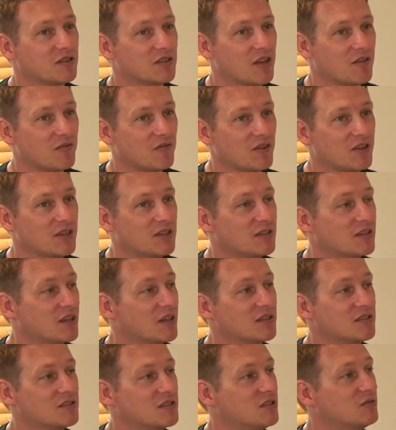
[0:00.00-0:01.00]
on their feet, and
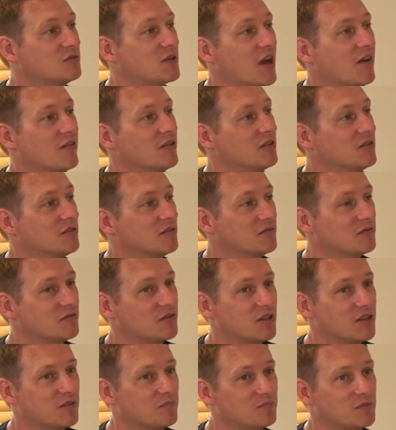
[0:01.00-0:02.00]
they can still carry on
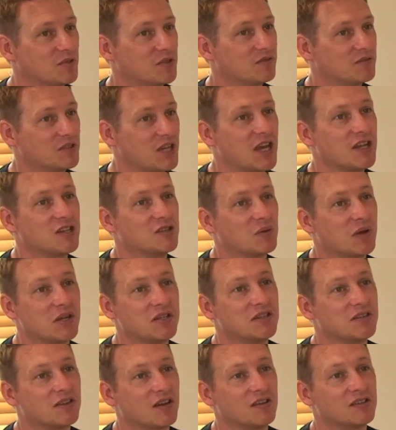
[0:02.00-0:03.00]
for sort of 10,
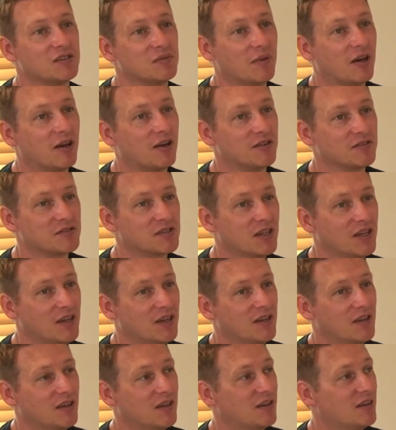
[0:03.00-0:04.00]
20, 30 miles,
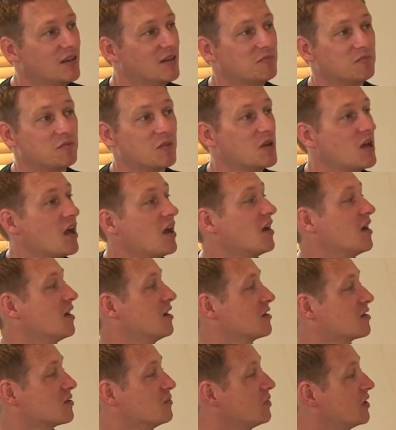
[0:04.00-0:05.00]

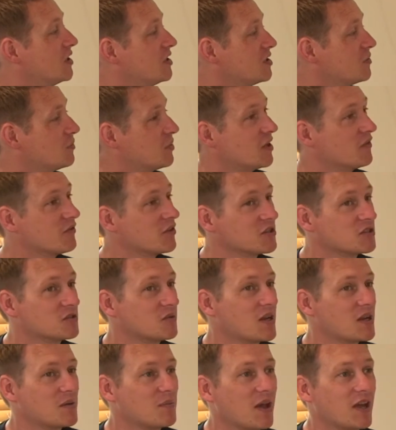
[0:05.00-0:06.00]
completely oblivious
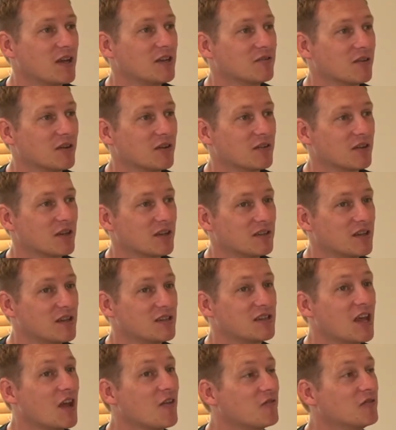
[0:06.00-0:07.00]
to any pain or anything, and they're
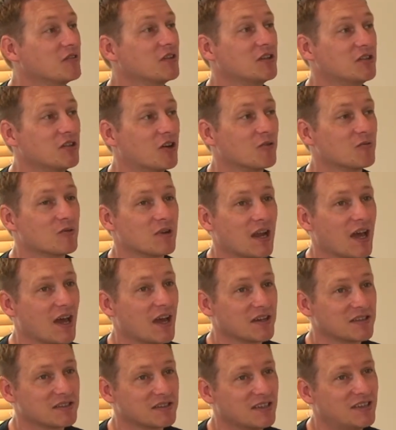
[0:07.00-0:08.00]
definitely not
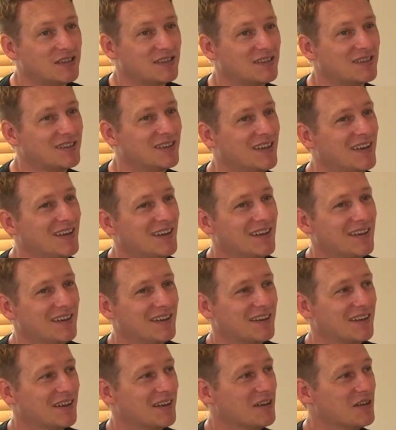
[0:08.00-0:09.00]
relaxed.
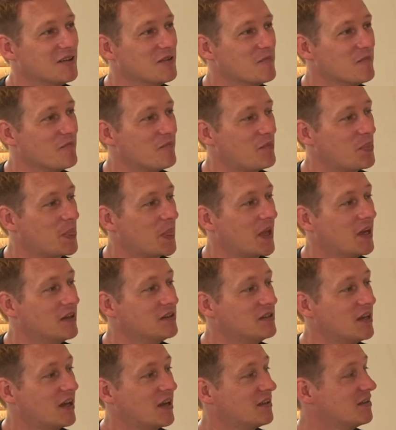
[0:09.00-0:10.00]

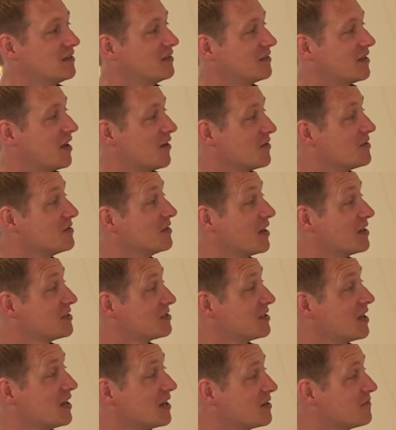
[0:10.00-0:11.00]
And yet they're in that
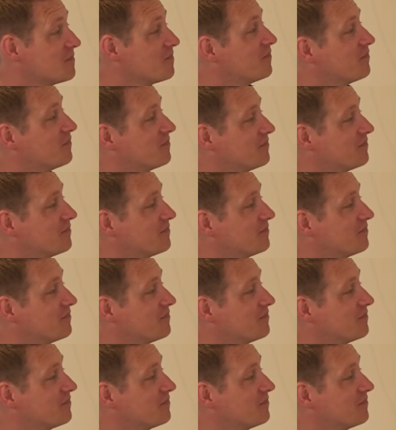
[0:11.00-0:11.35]
state.